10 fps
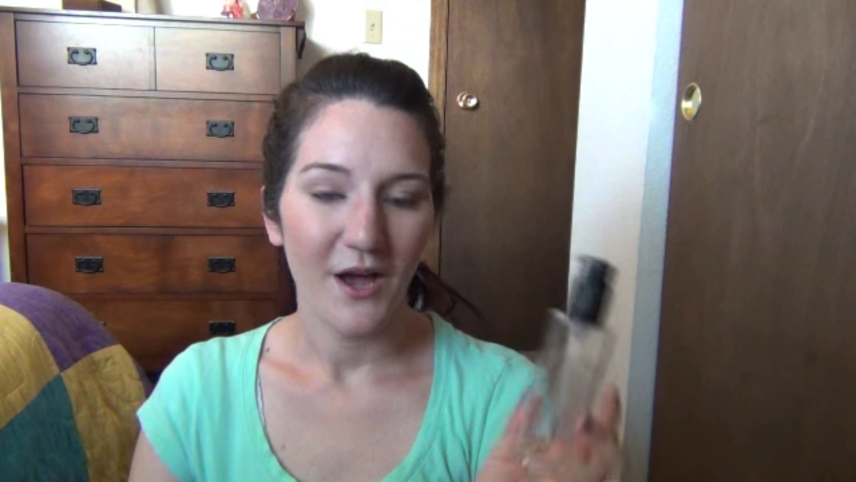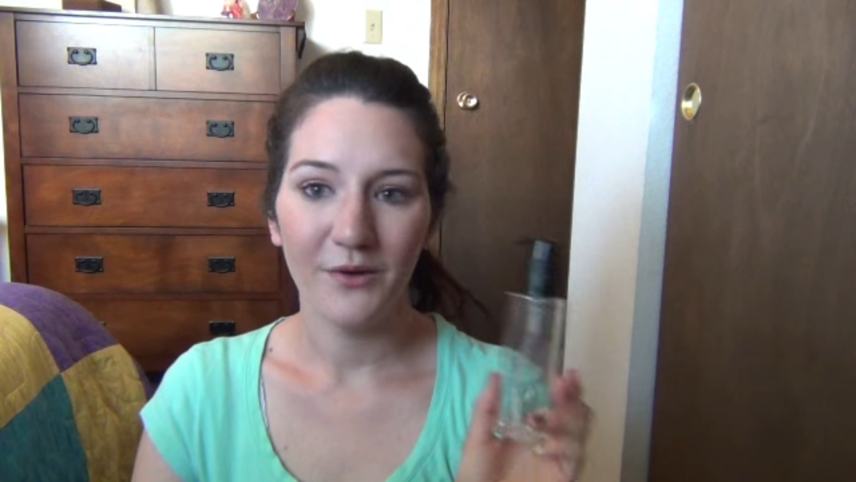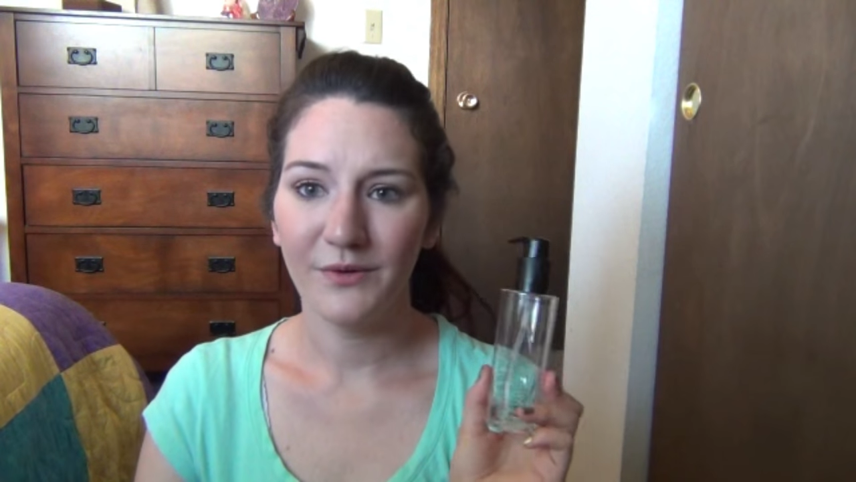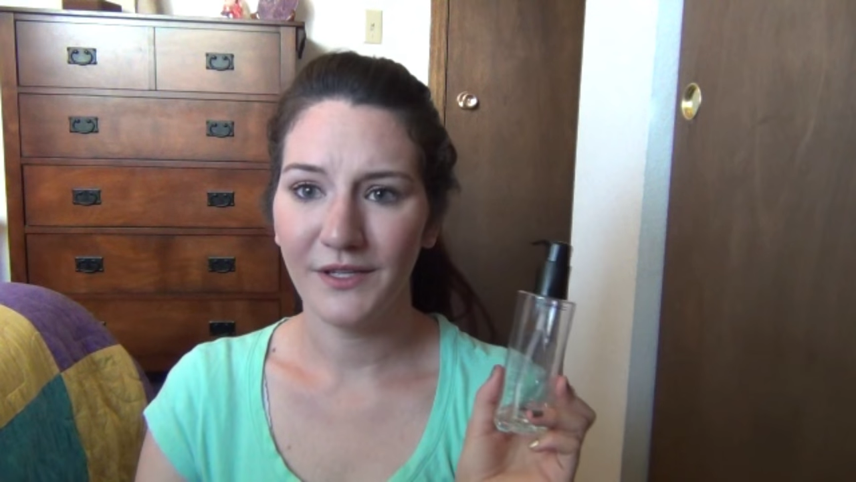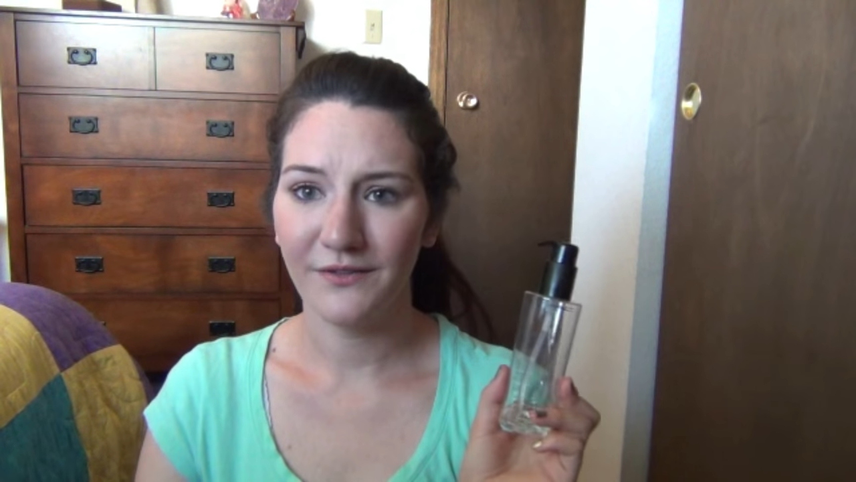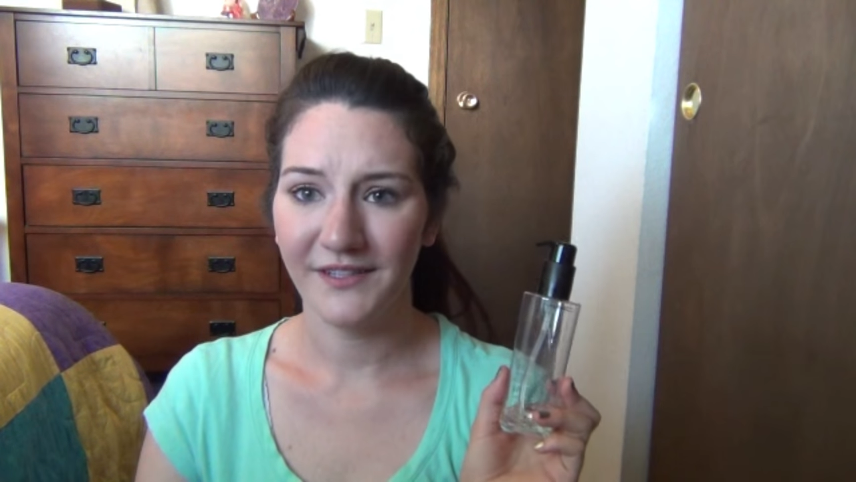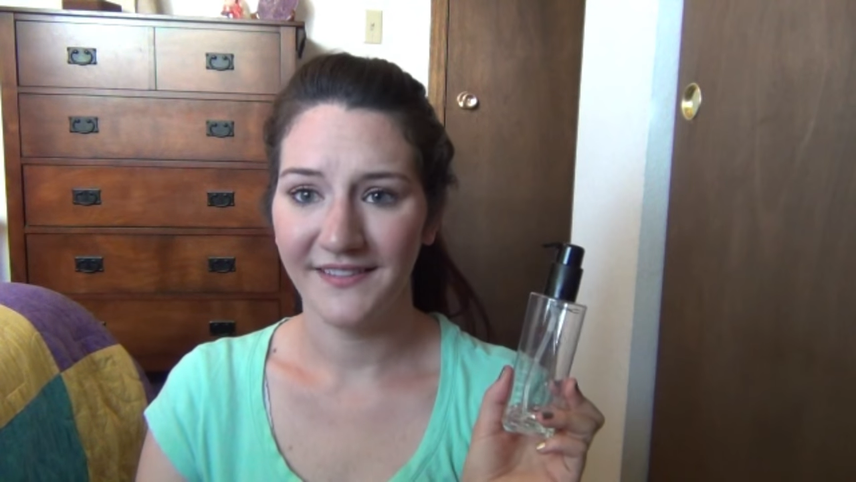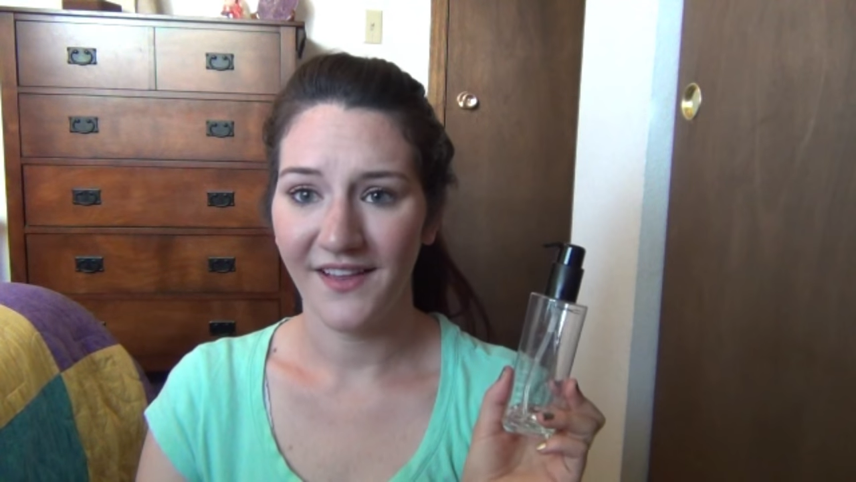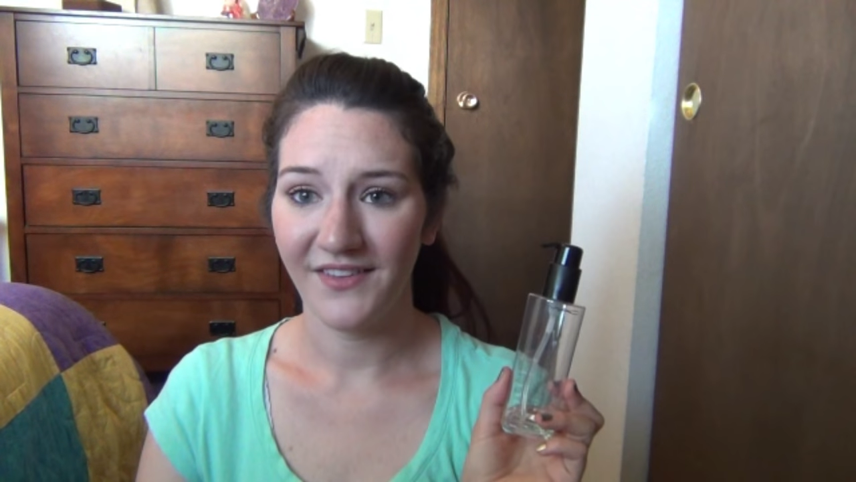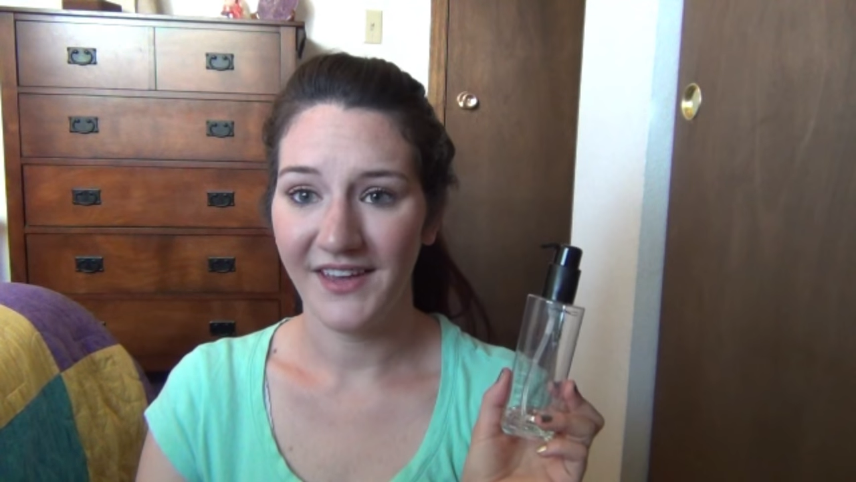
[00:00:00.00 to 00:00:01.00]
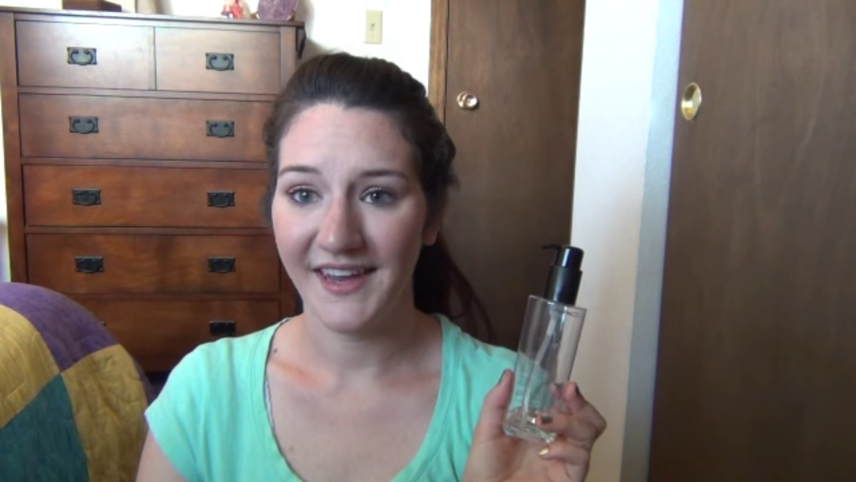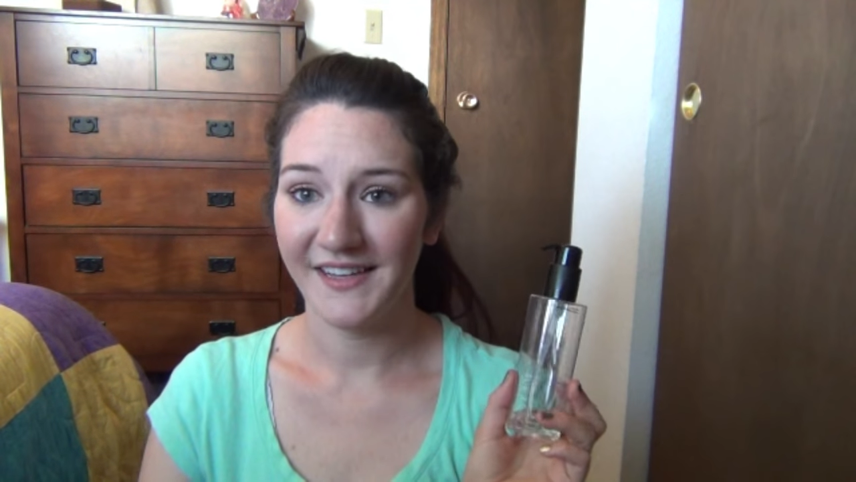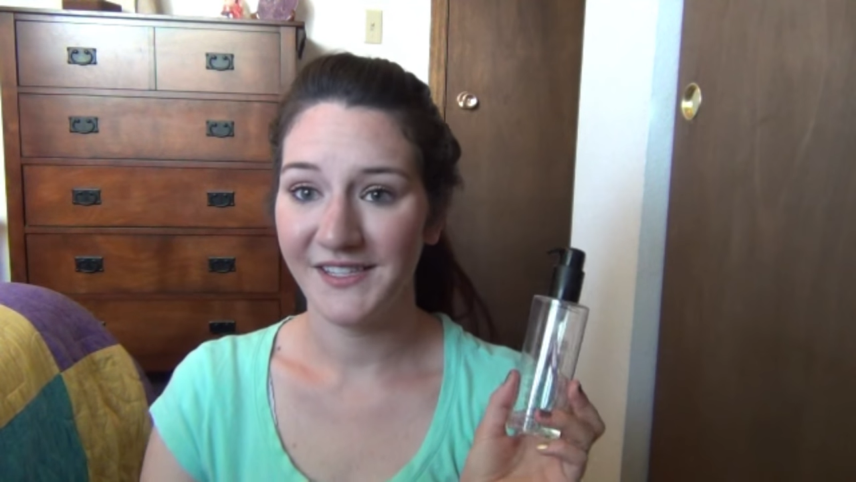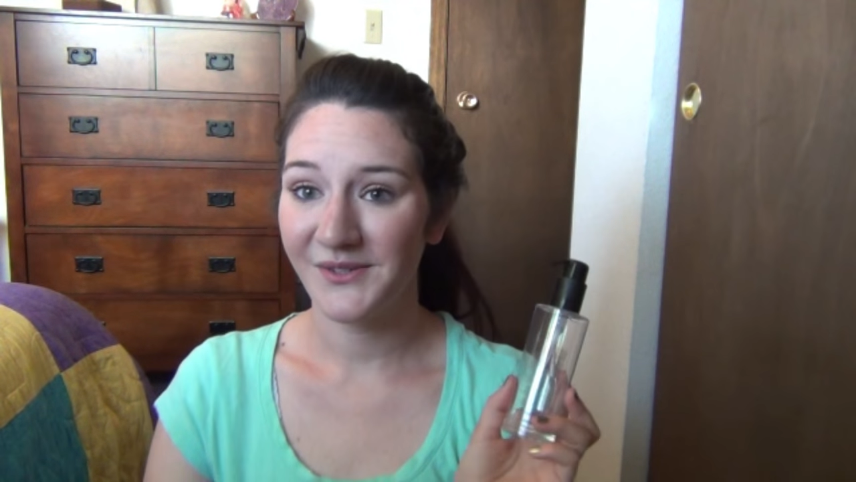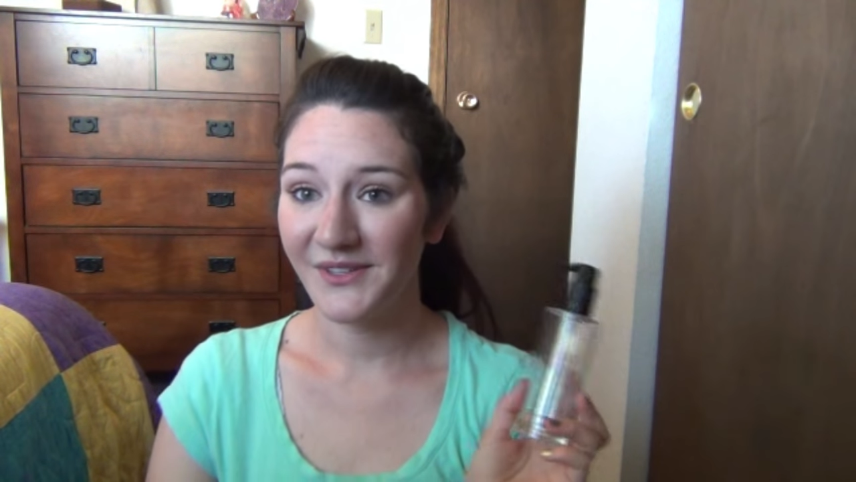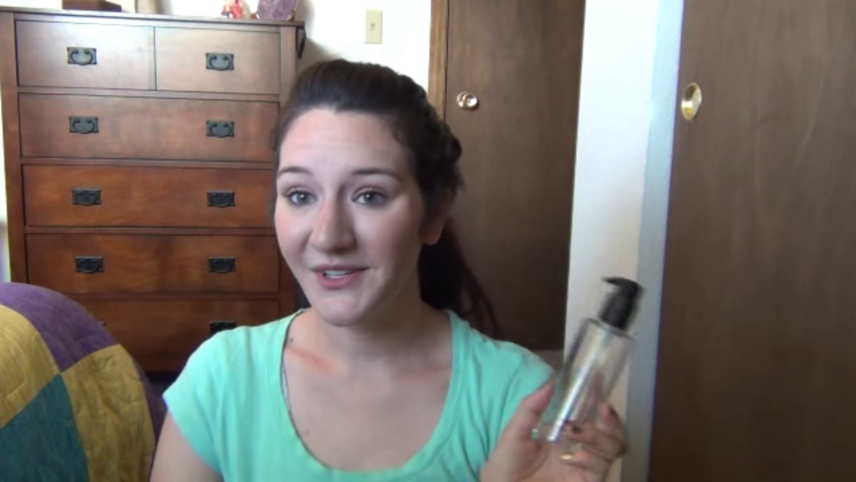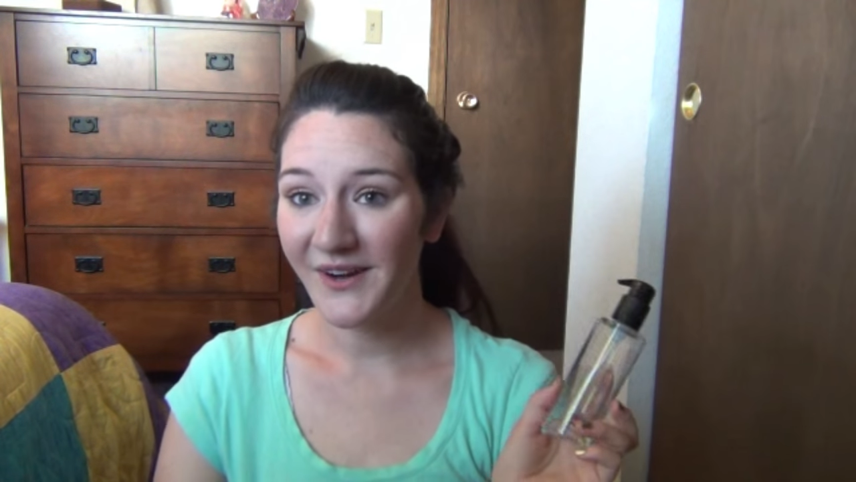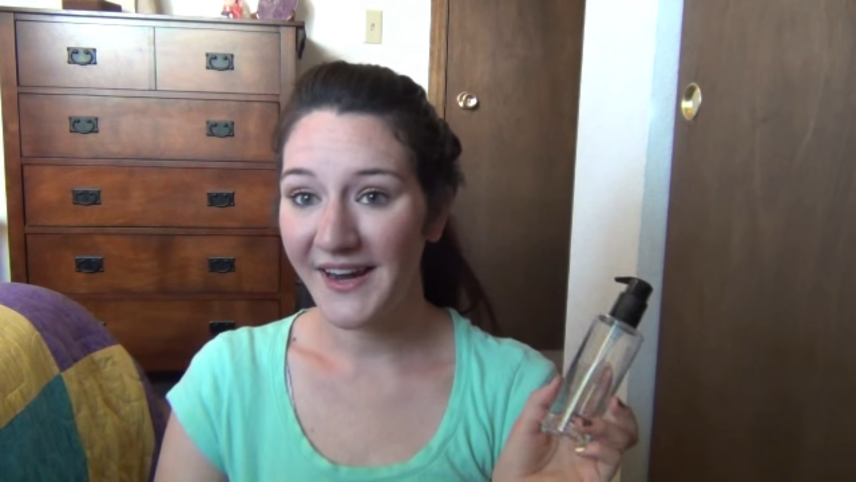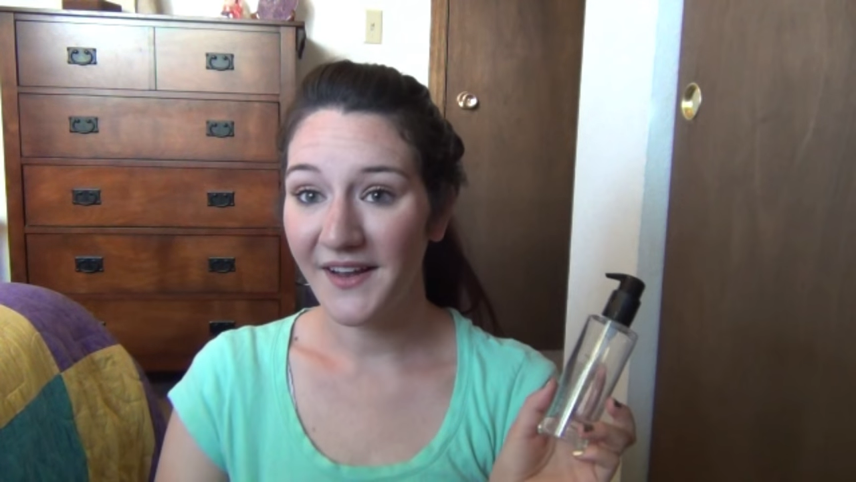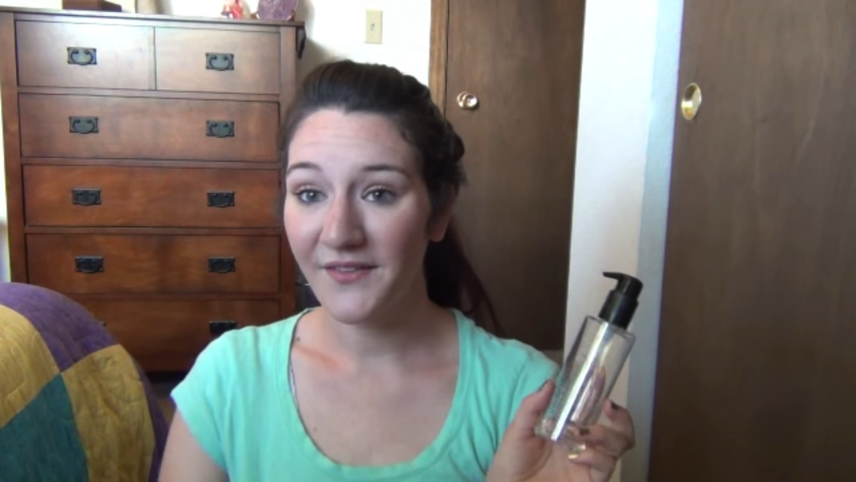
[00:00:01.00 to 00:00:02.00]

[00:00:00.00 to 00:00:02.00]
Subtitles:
I really, really love it, and it's really great.